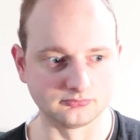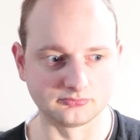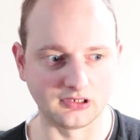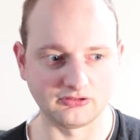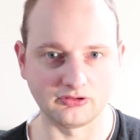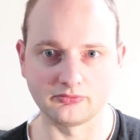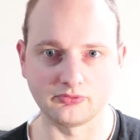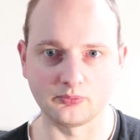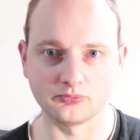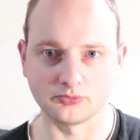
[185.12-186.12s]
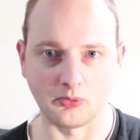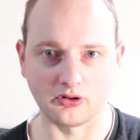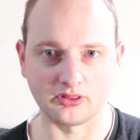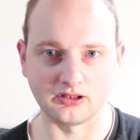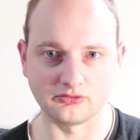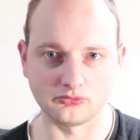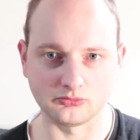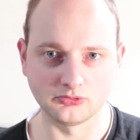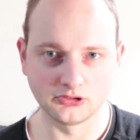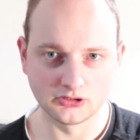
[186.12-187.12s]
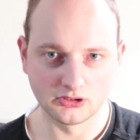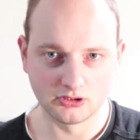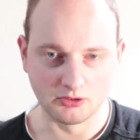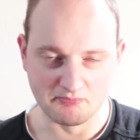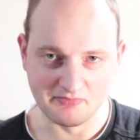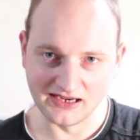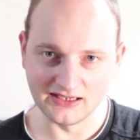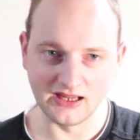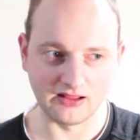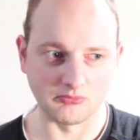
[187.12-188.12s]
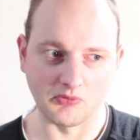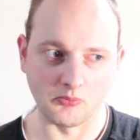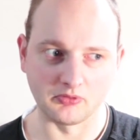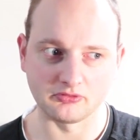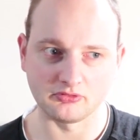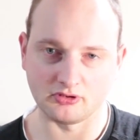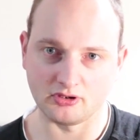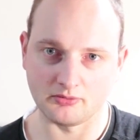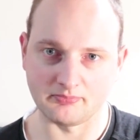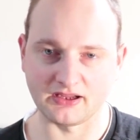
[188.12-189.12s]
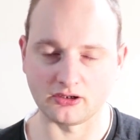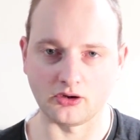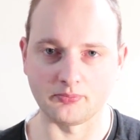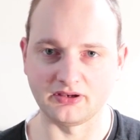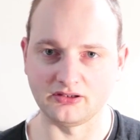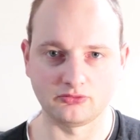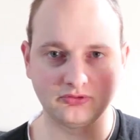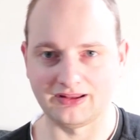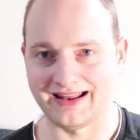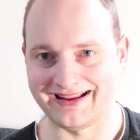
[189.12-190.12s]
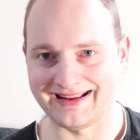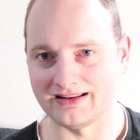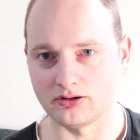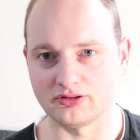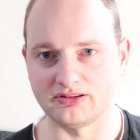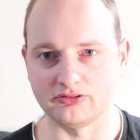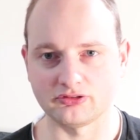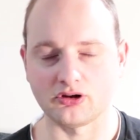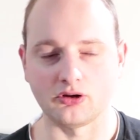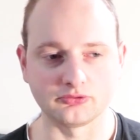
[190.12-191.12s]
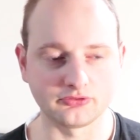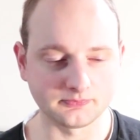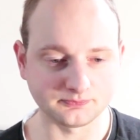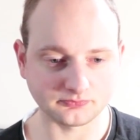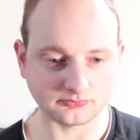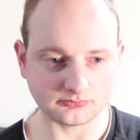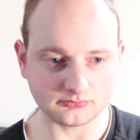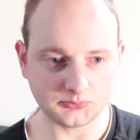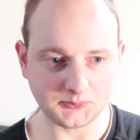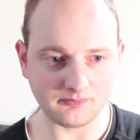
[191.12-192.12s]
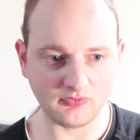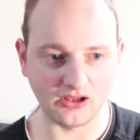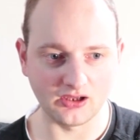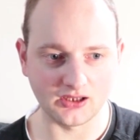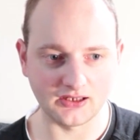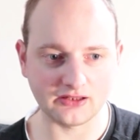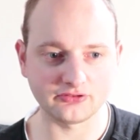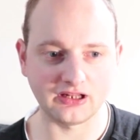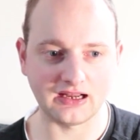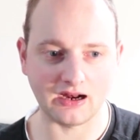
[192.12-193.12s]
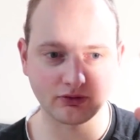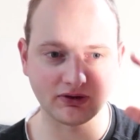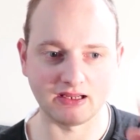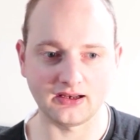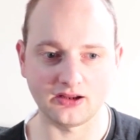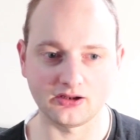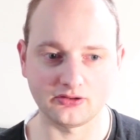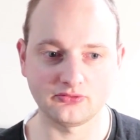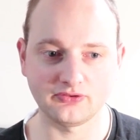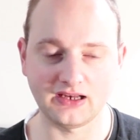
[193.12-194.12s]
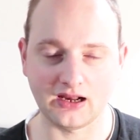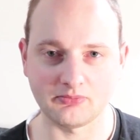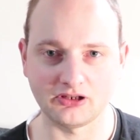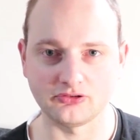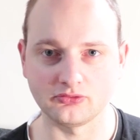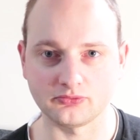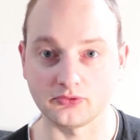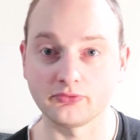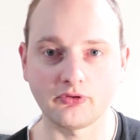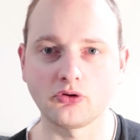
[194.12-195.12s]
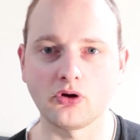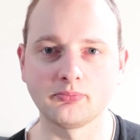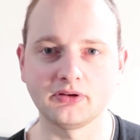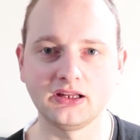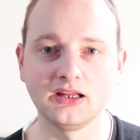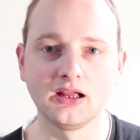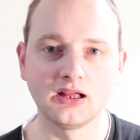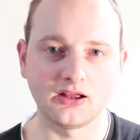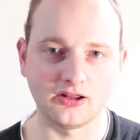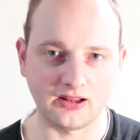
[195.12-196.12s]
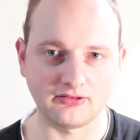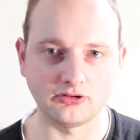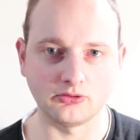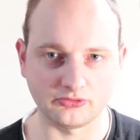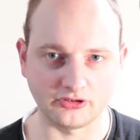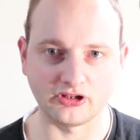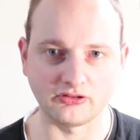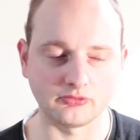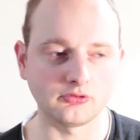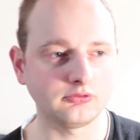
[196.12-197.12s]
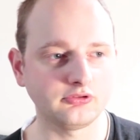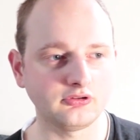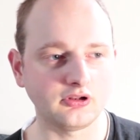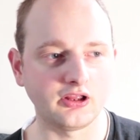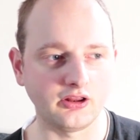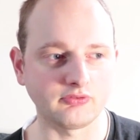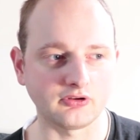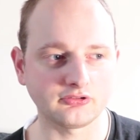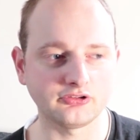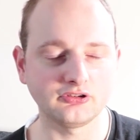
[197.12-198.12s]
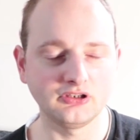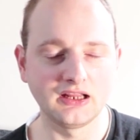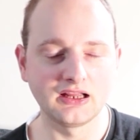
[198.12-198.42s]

ranging from smaller things to mainly at the moment bigger companies that I cannot disclose. Next to that I create 3D animations for a phone company that you use as introduction,